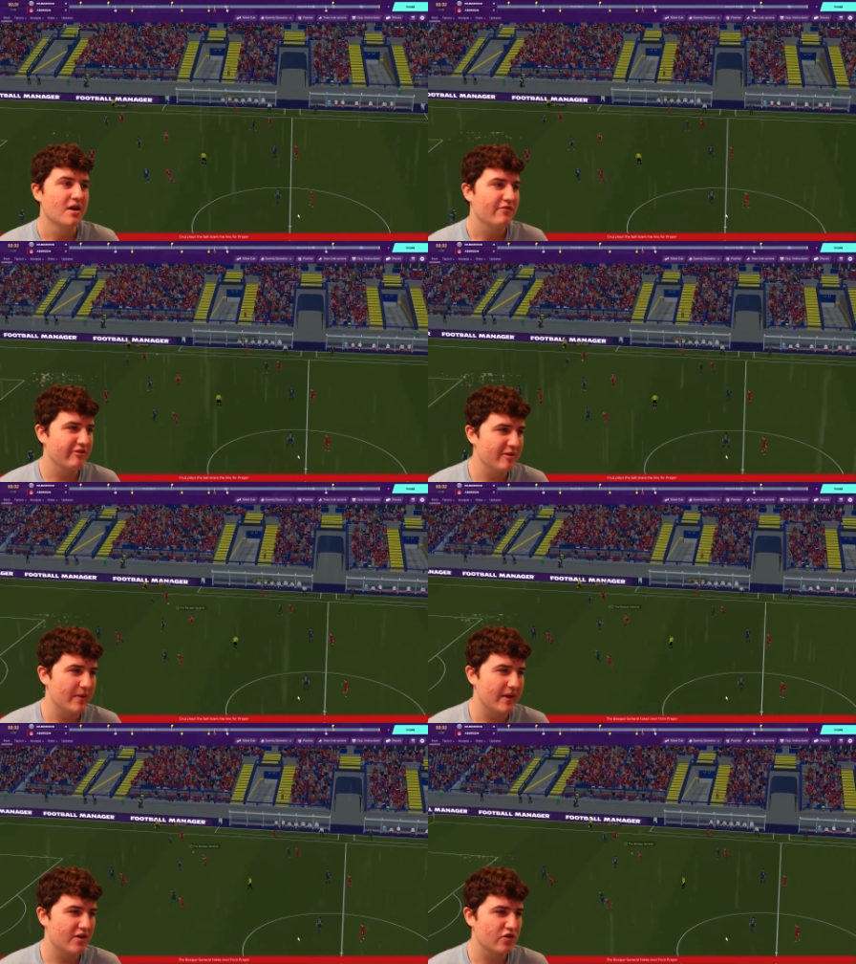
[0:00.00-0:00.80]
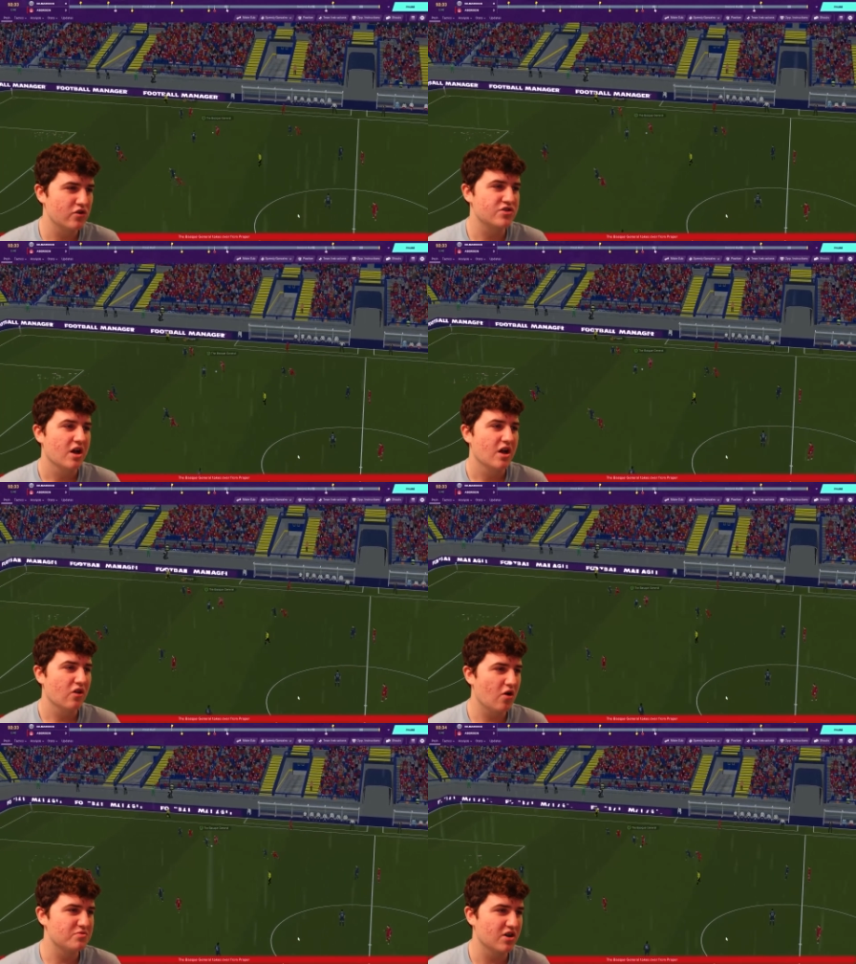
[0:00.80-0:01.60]
Felipe Cruz
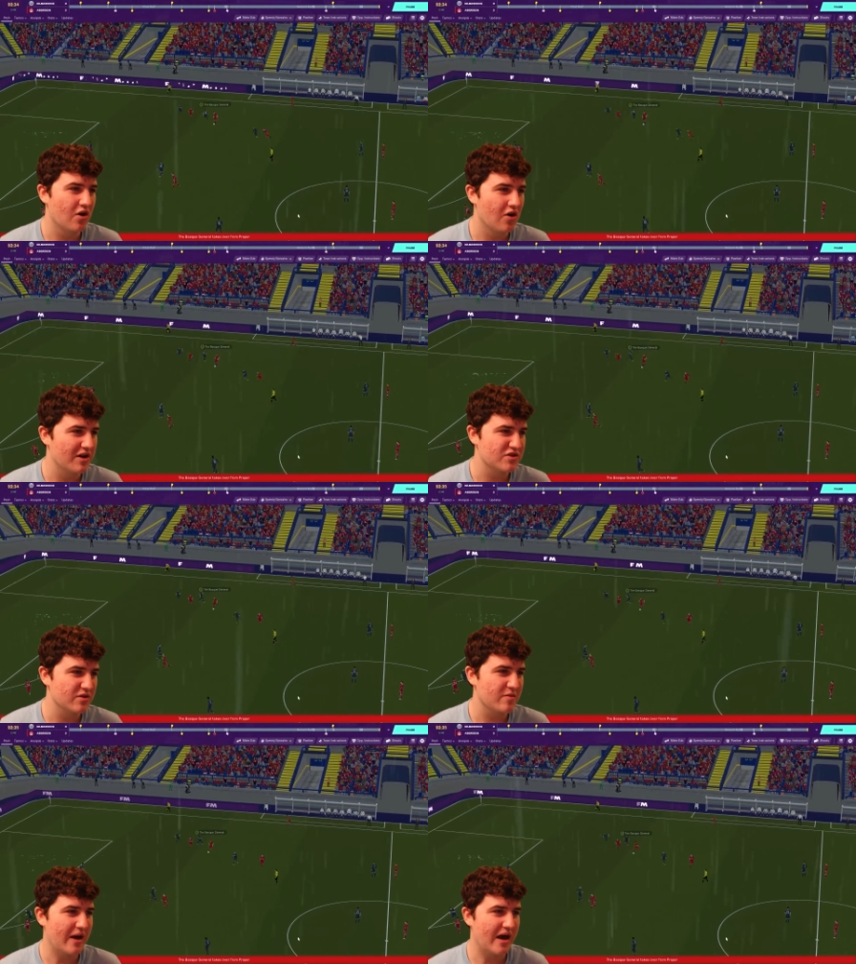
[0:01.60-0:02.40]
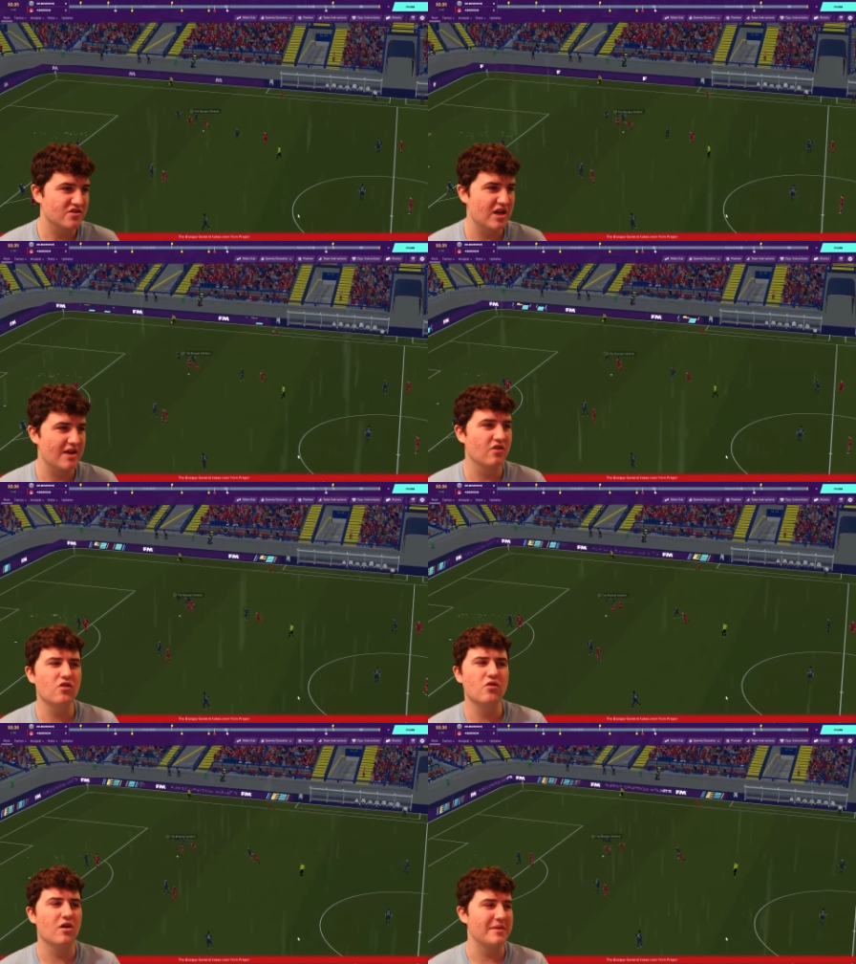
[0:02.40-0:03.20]
lobs it on, it's with the Basque General,
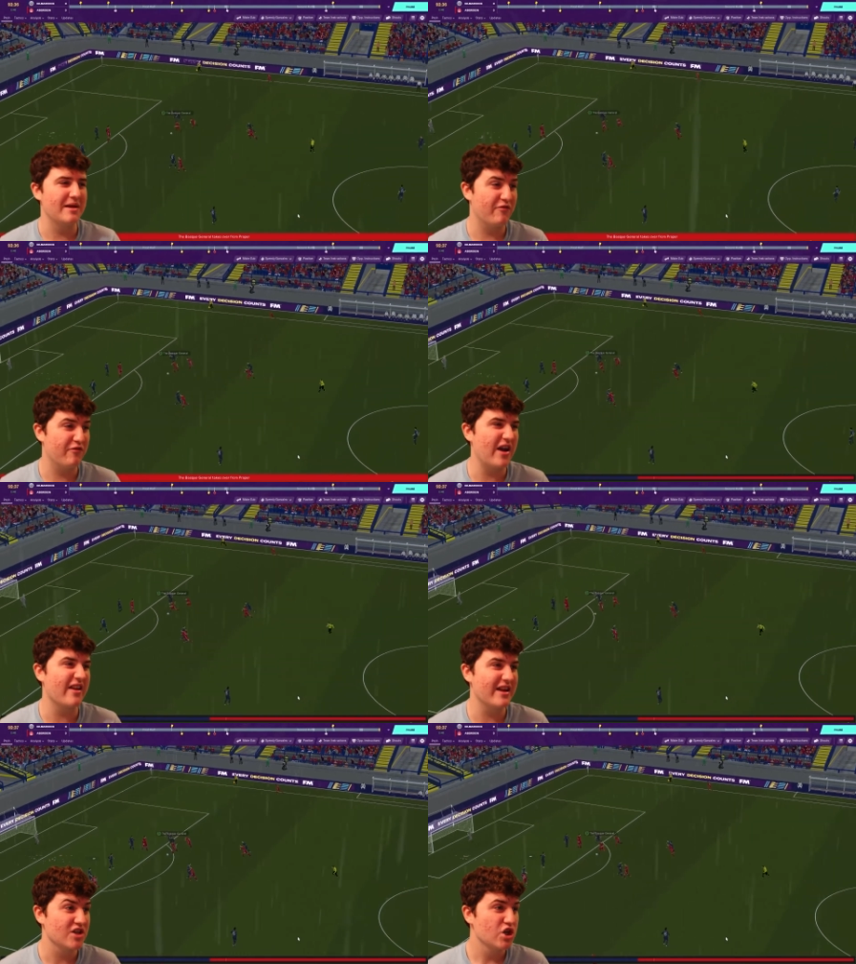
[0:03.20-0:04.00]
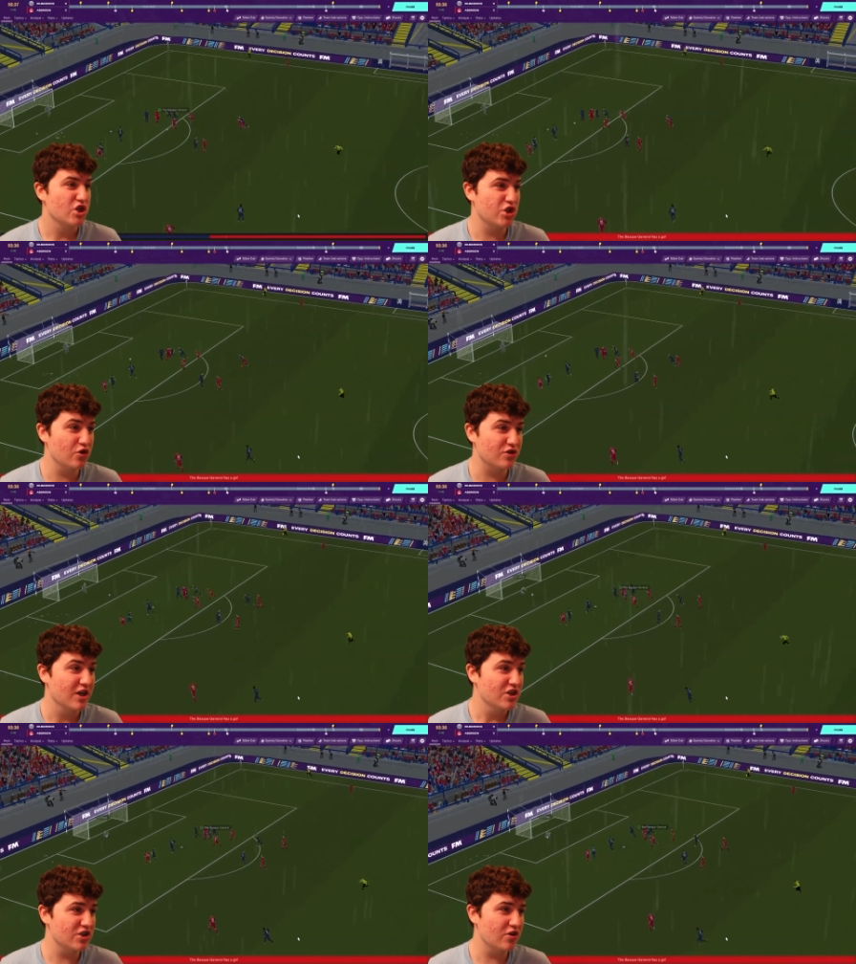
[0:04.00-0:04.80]
go on mate, fire it, shoot,
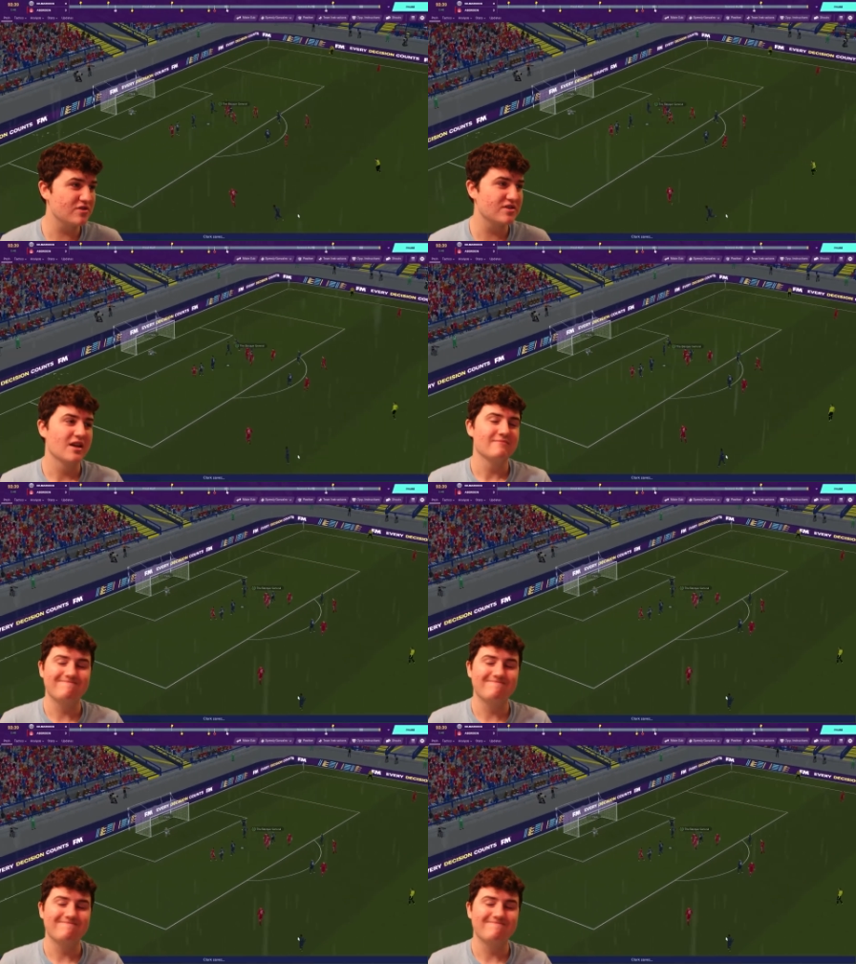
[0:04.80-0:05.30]
shoot,